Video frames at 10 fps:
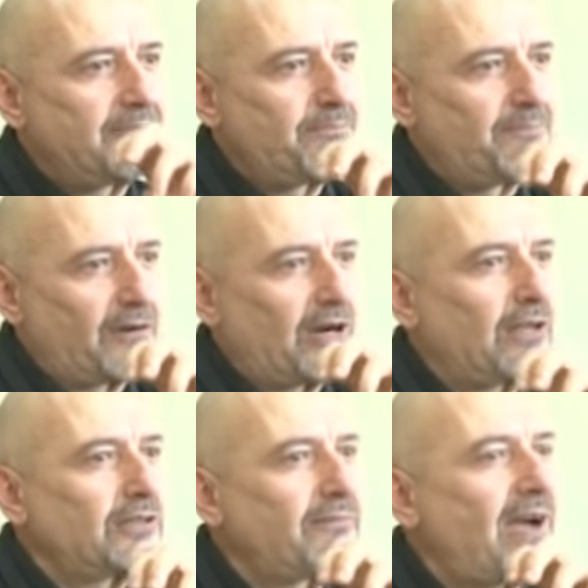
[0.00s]
for a
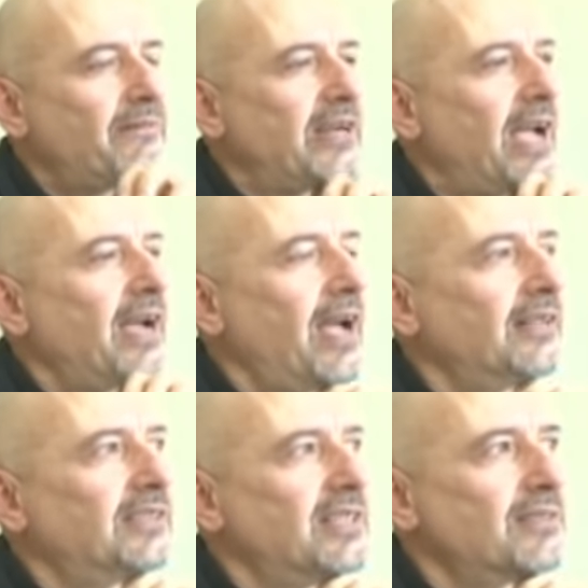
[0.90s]
lot of African
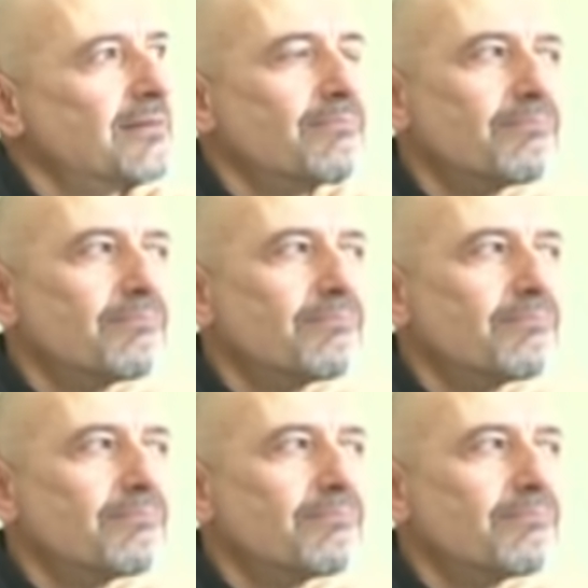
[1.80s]
countries,